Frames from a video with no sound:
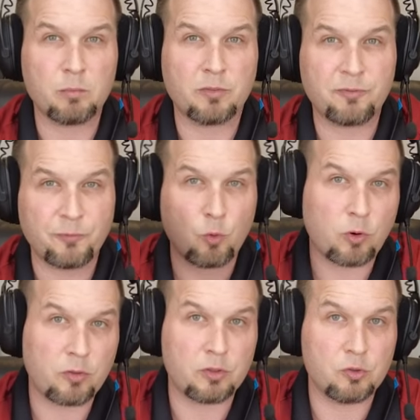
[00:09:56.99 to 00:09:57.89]

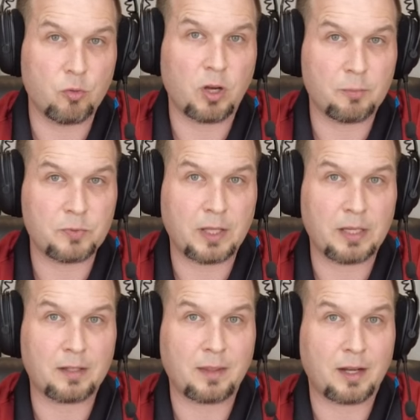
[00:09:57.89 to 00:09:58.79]
before the new
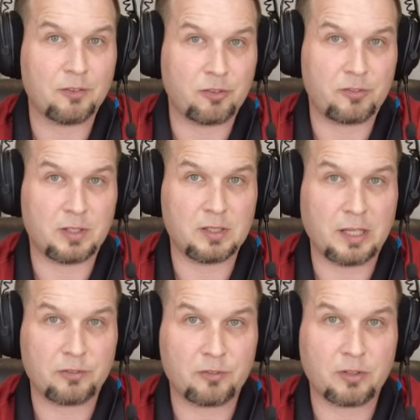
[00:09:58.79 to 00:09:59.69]
update that I just did
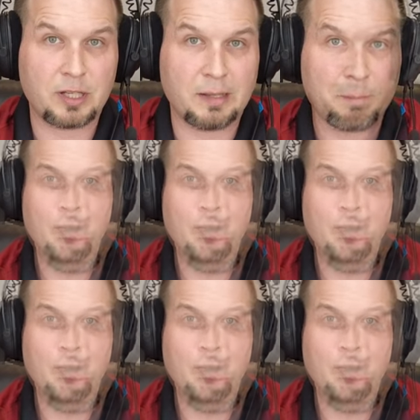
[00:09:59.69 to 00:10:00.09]
yesterday,